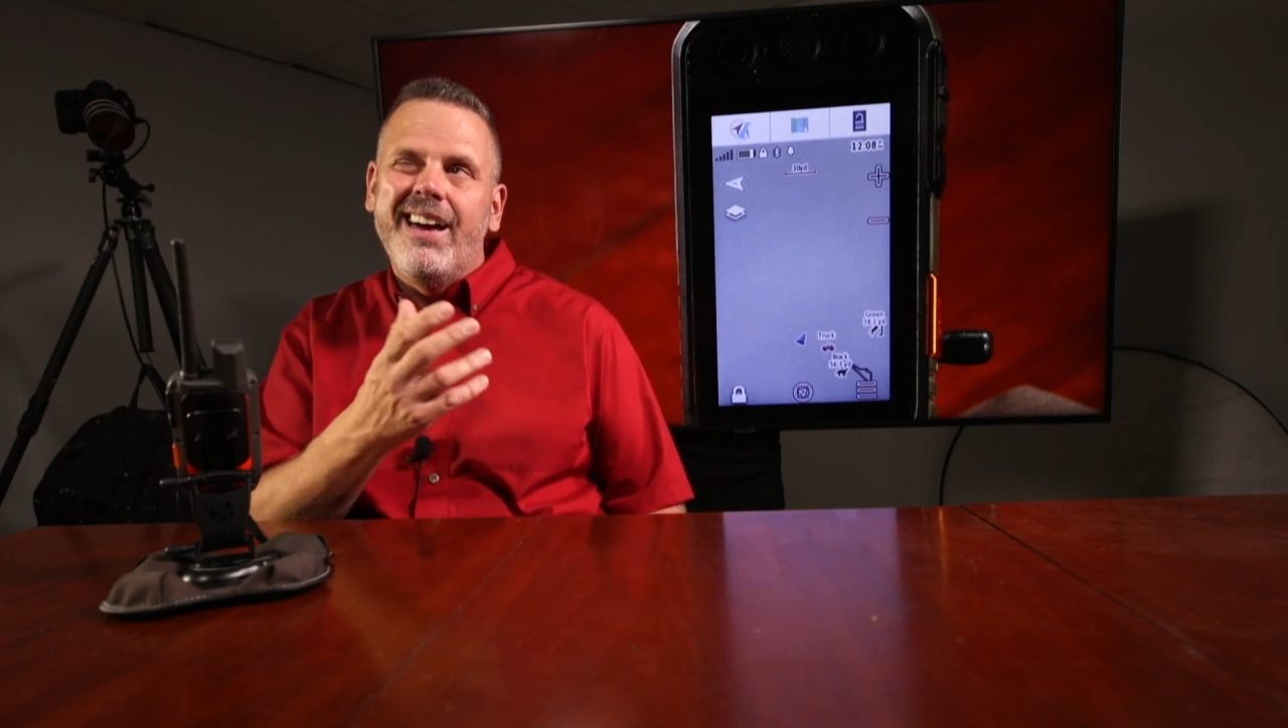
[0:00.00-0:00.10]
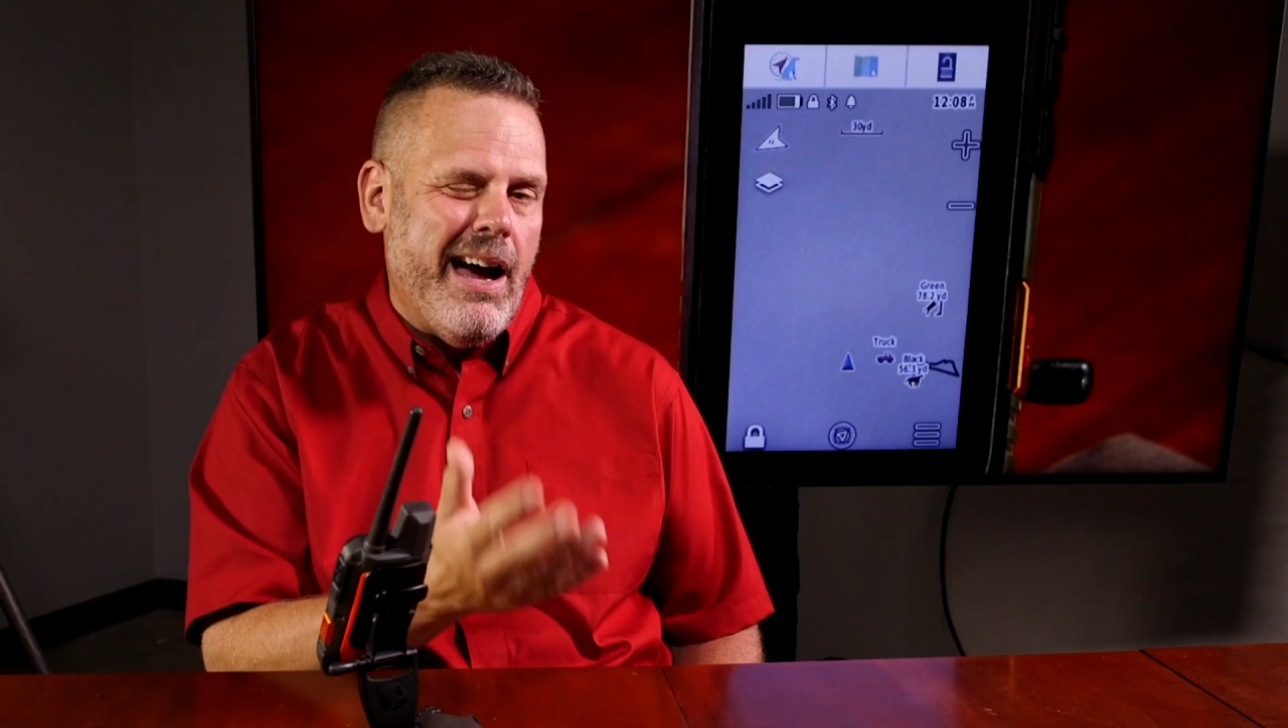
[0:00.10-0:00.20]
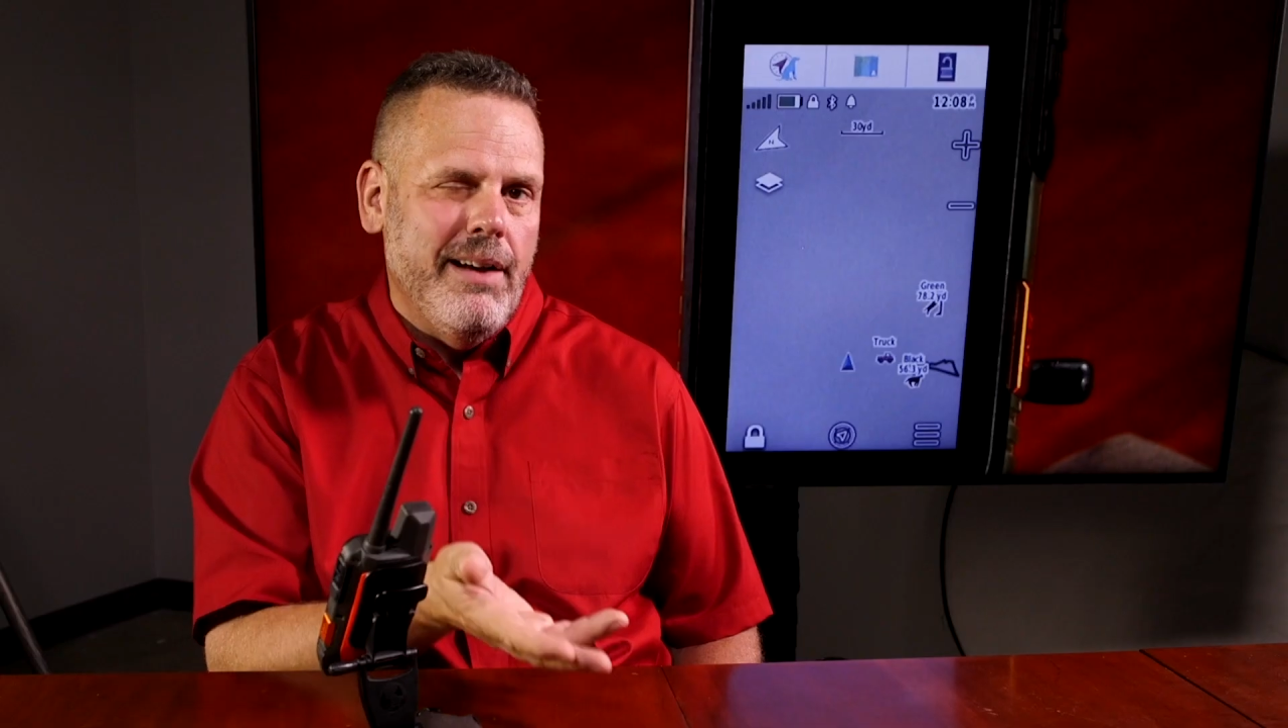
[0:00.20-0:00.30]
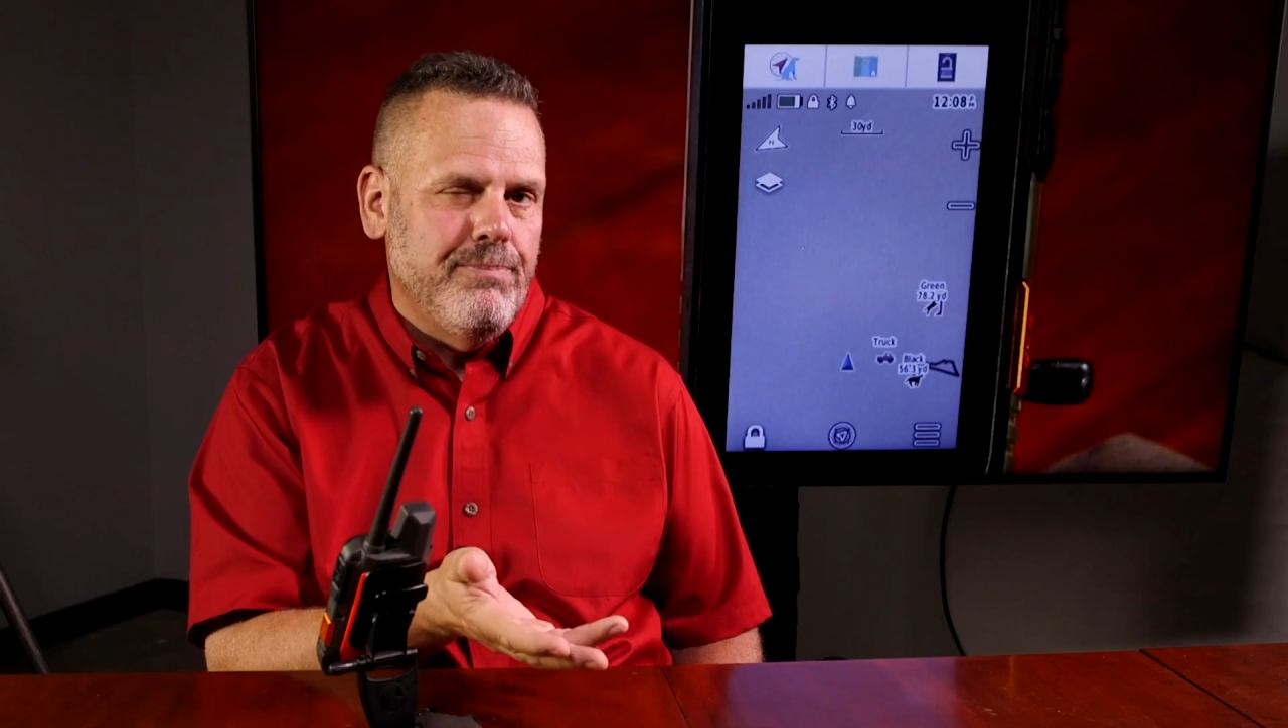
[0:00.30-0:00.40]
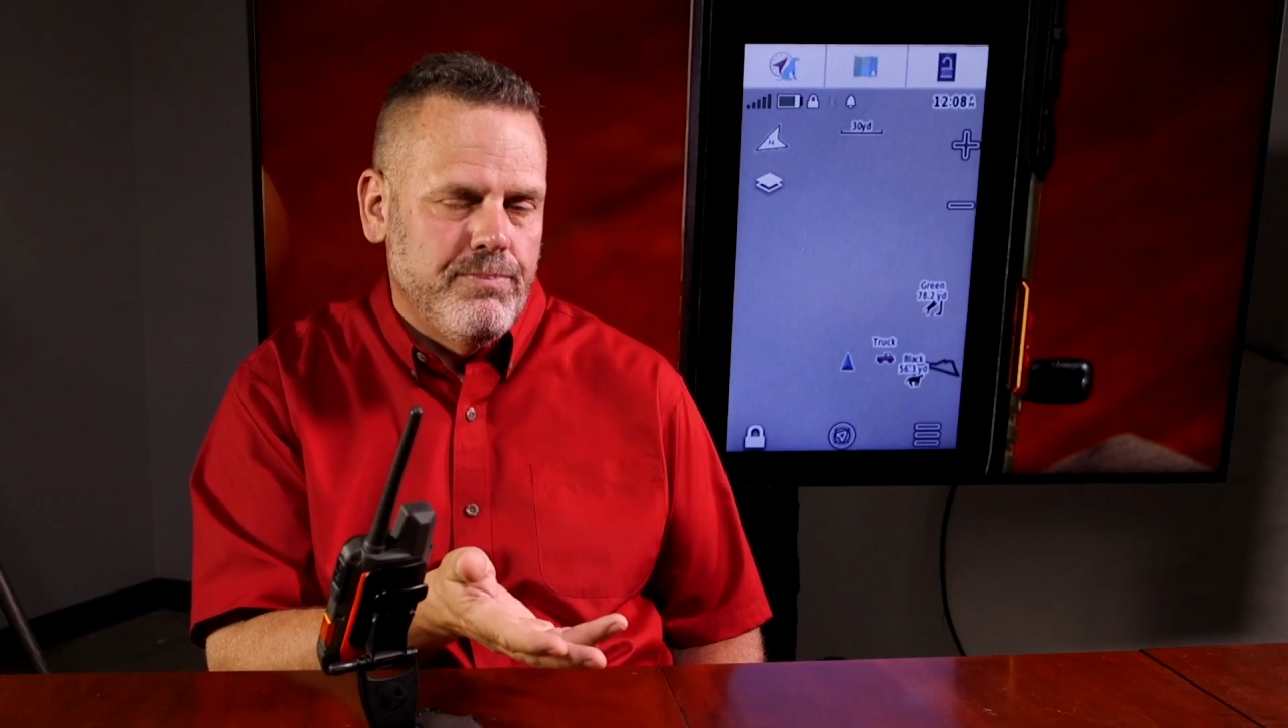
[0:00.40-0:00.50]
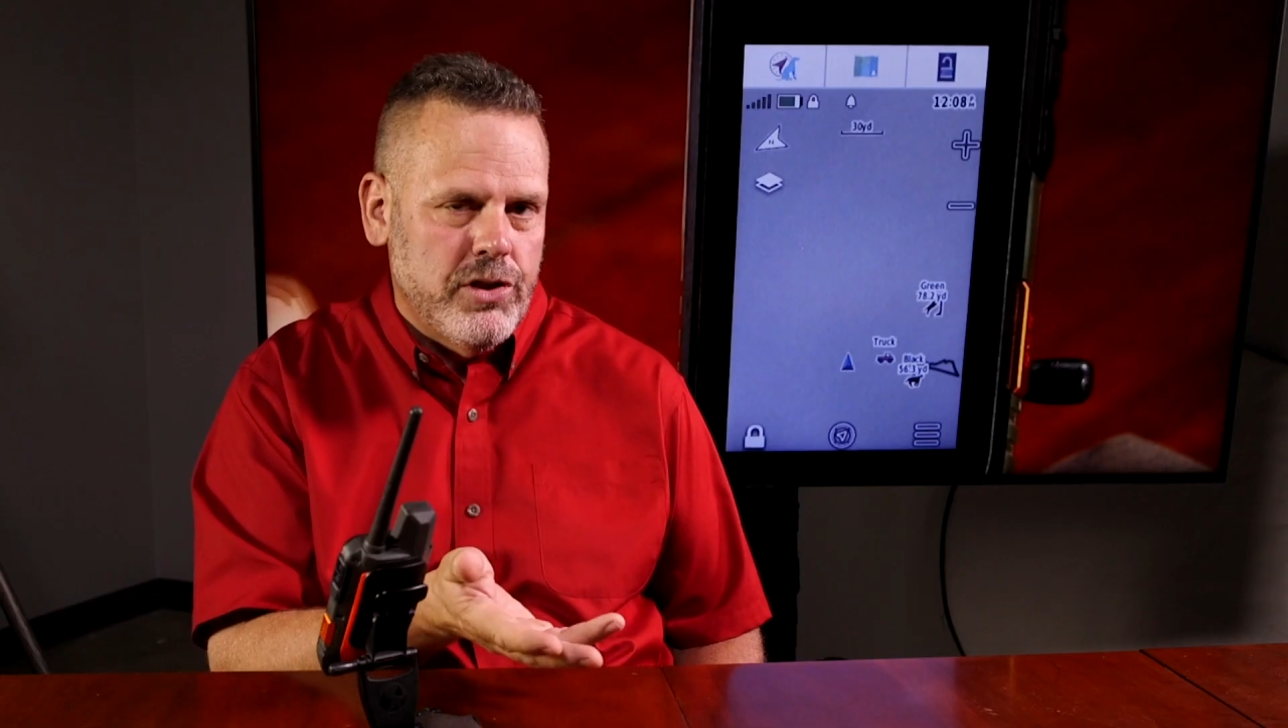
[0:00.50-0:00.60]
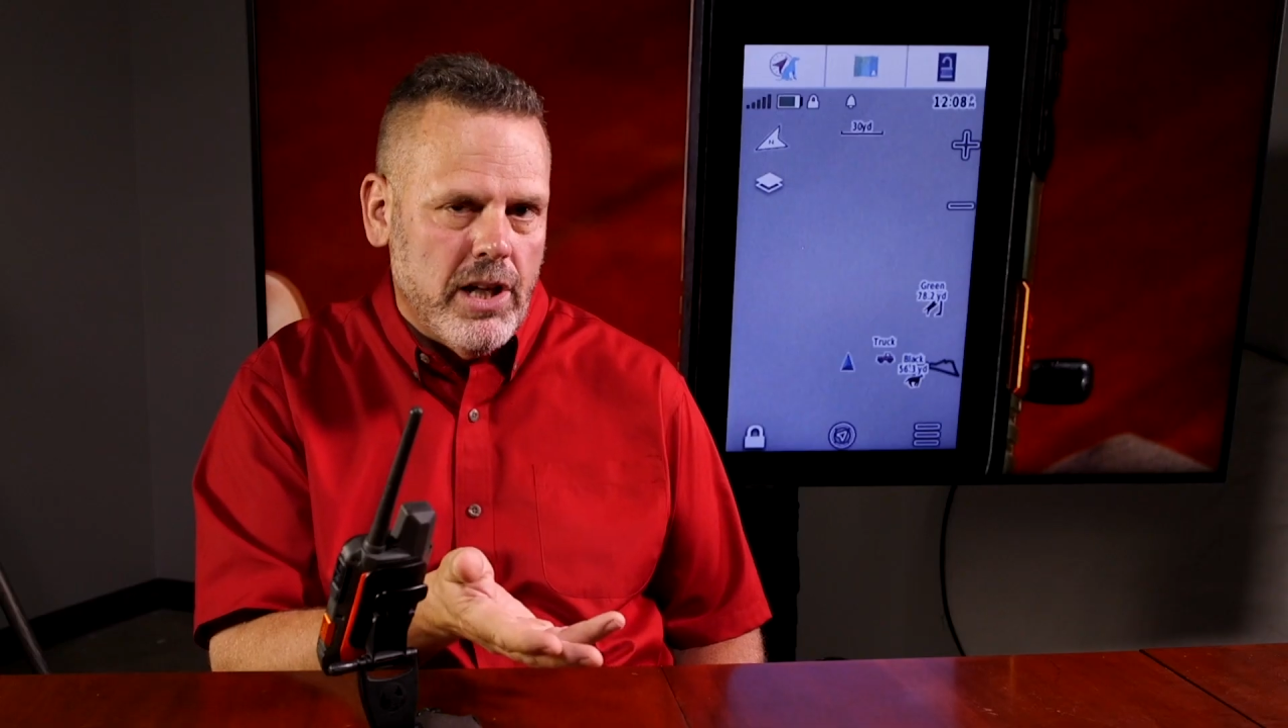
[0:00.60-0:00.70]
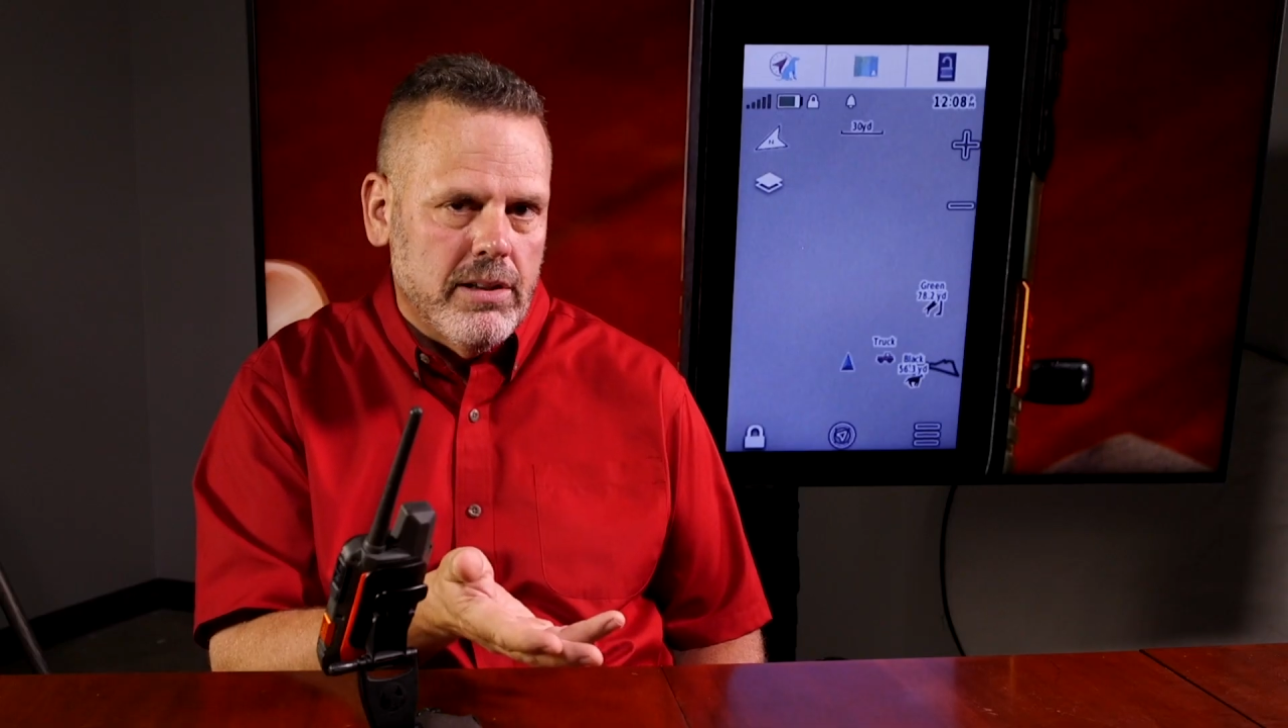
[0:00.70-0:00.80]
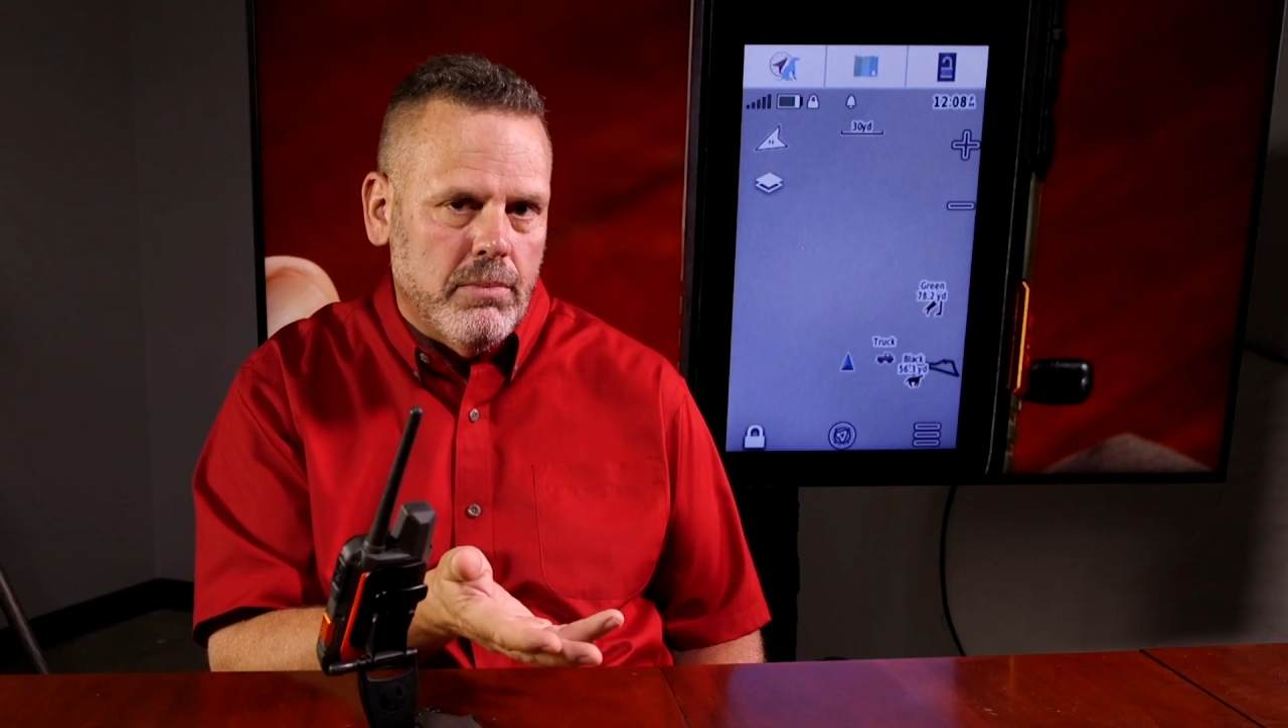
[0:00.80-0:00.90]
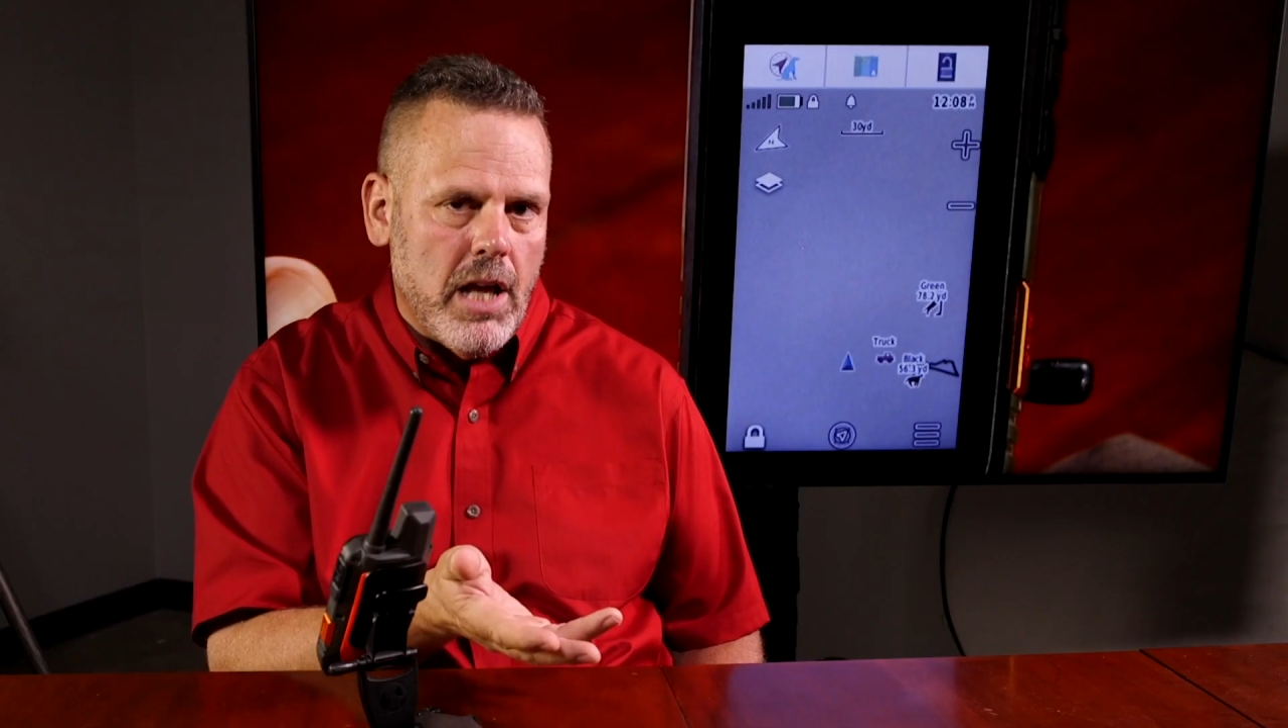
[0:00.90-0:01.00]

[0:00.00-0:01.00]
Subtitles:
I seldom